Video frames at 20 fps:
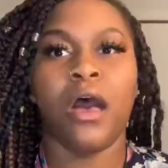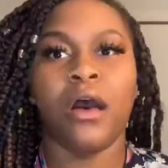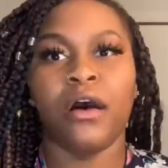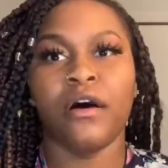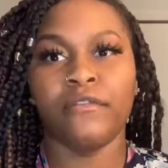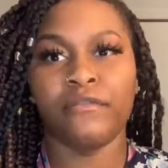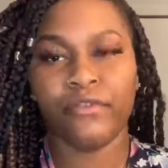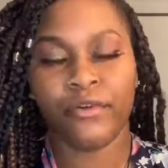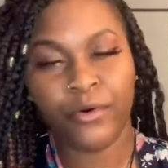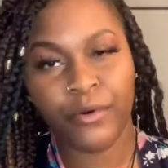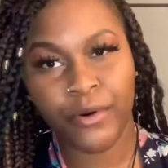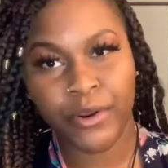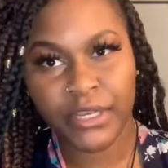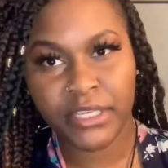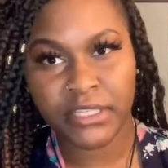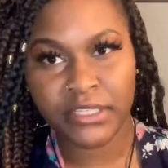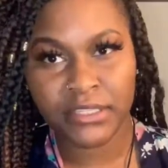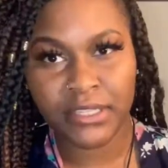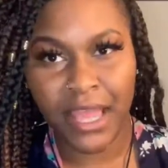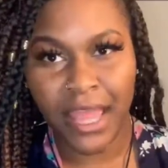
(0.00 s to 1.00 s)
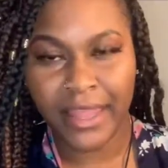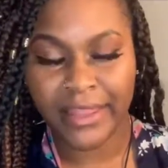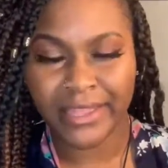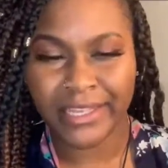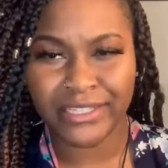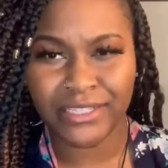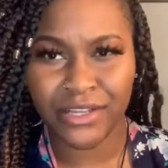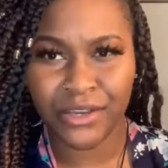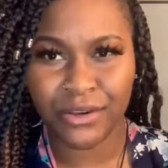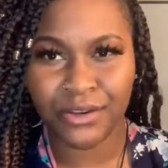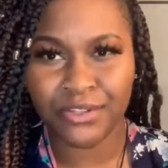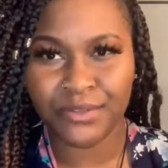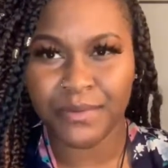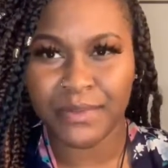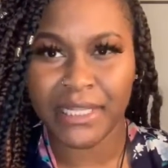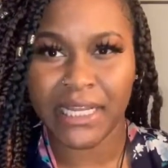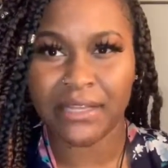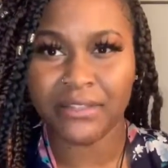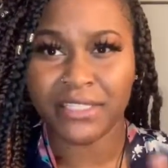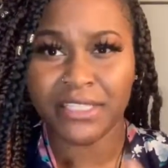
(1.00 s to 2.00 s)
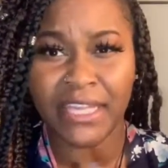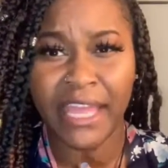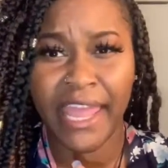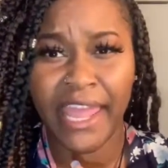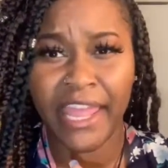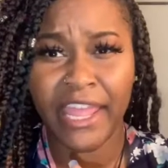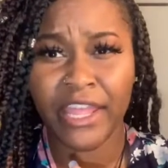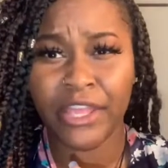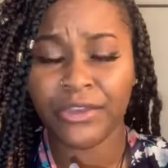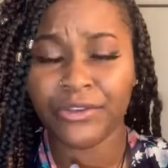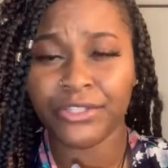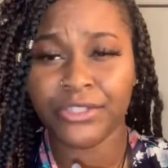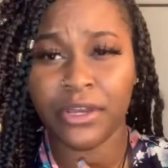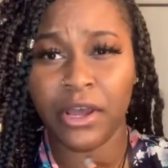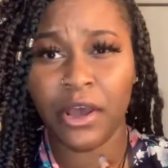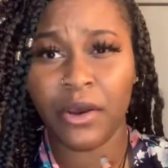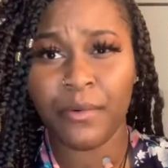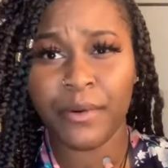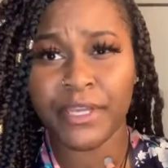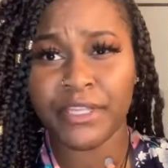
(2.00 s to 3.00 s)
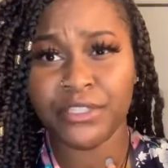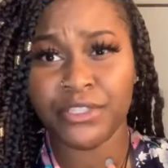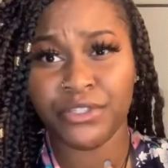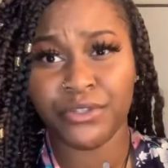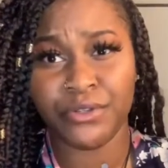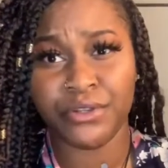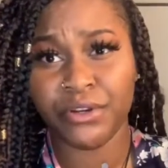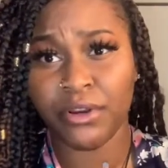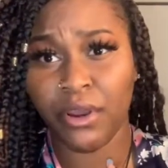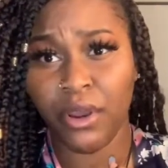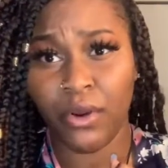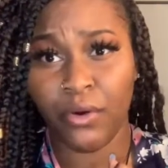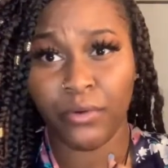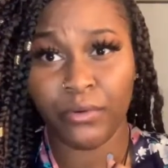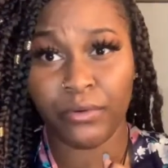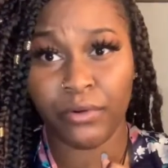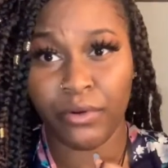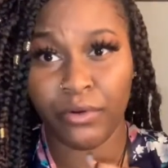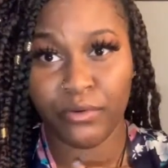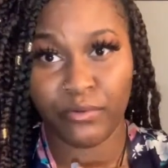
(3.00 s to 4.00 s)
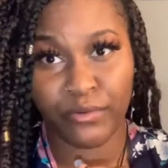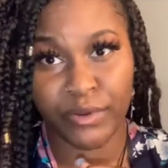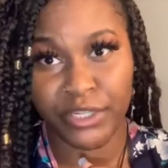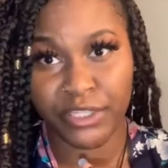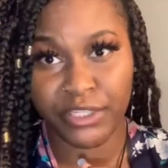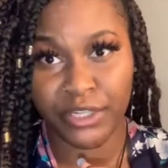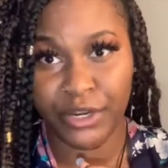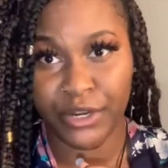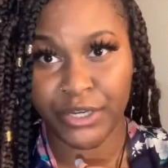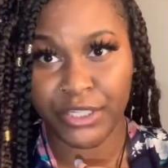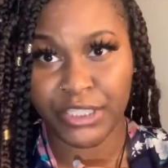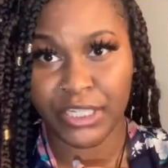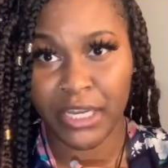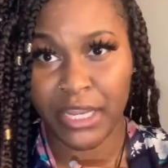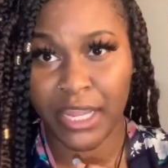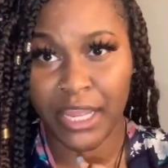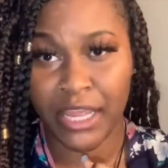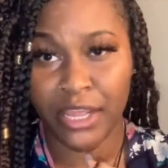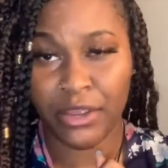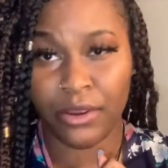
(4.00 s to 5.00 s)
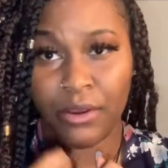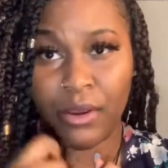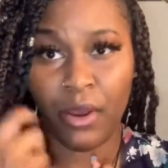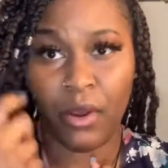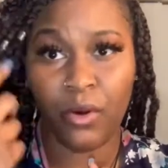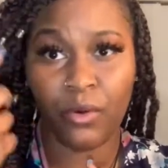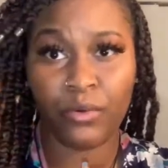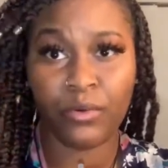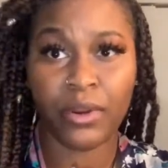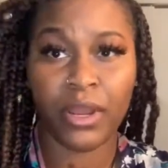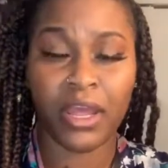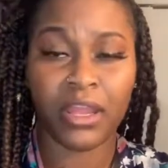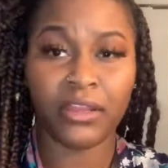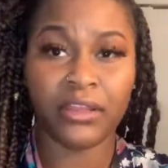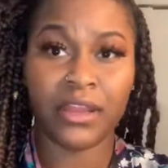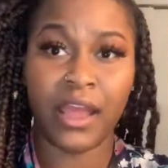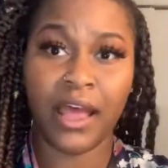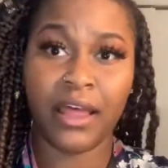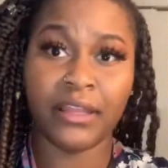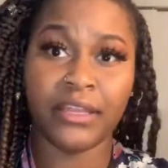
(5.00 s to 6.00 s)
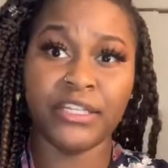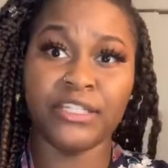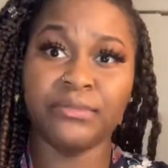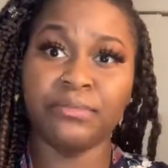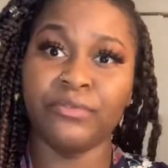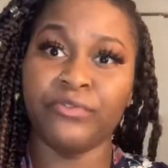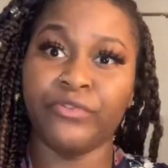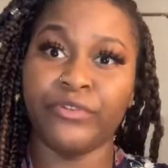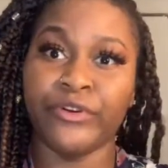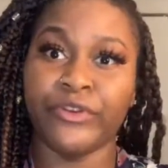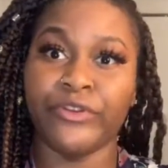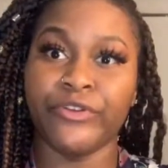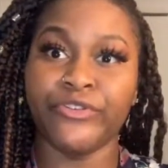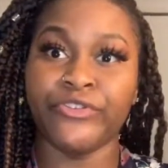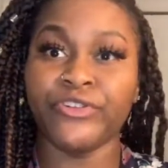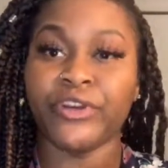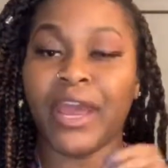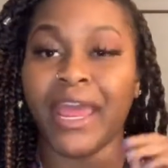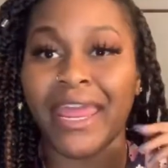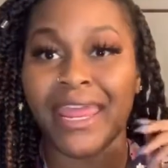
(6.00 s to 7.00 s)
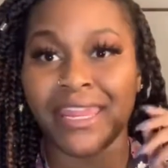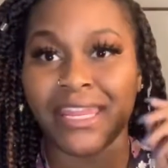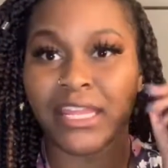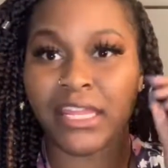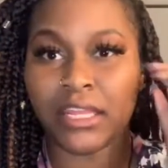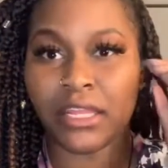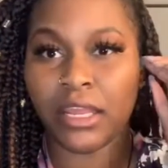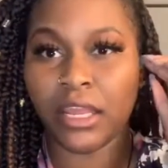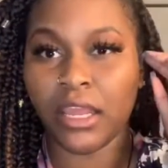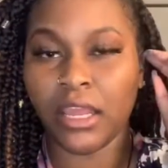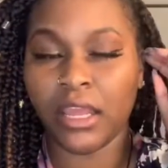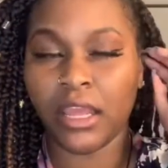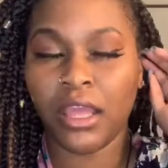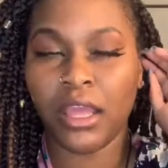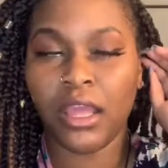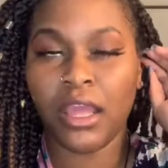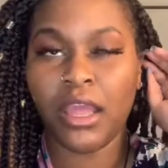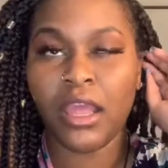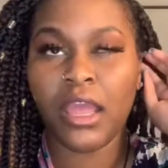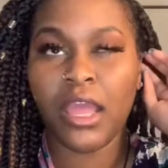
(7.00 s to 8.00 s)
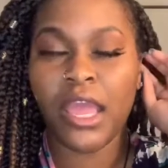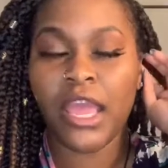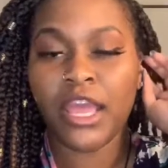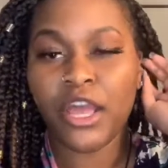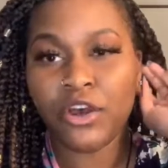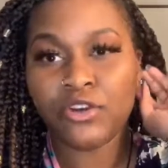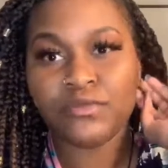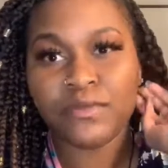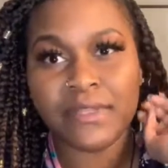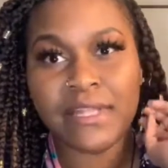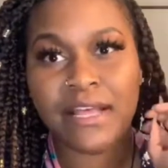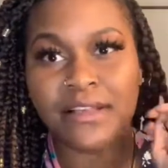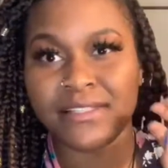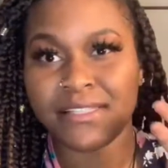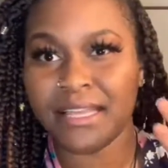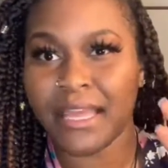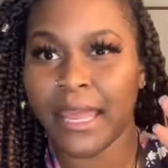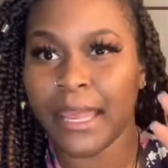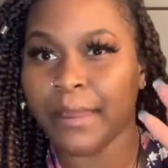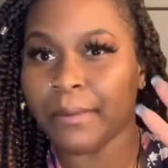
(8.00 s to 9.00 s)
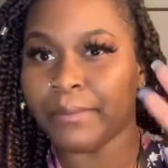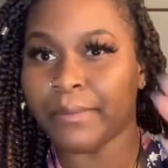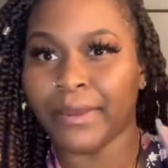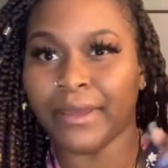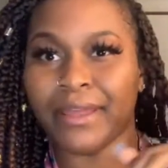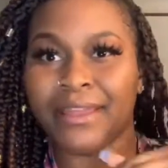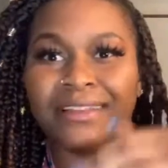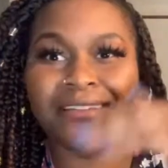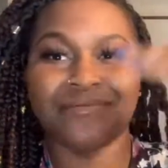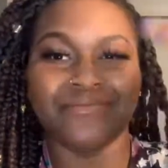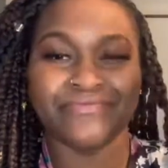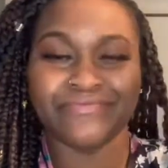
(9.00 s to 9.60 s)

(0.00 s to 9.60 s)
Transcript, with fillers: Of course, this goes without saying. You should always do your own research and get your own knowledge before you try anything. It goes without saying, but